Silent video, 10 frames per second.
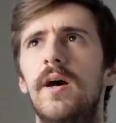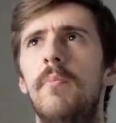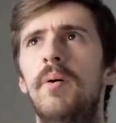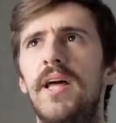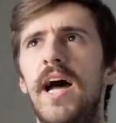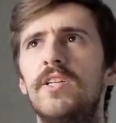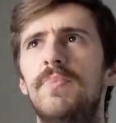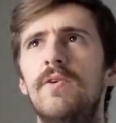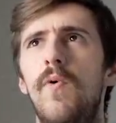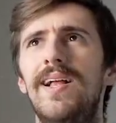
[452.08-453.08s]
but it has
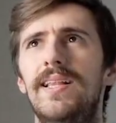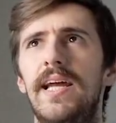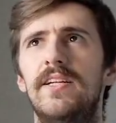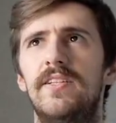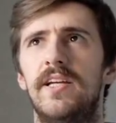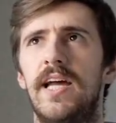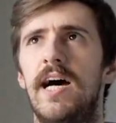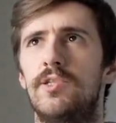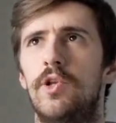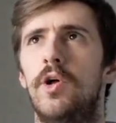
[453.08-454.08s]
been well liked in
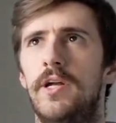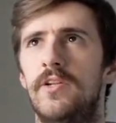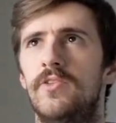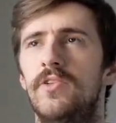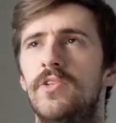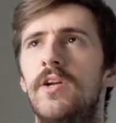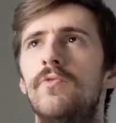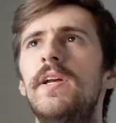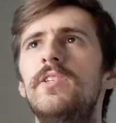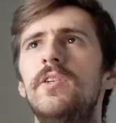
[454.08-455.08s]
casual audiences. And
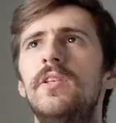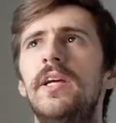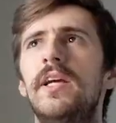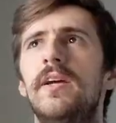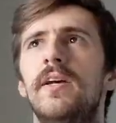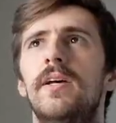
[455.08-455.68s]
recently,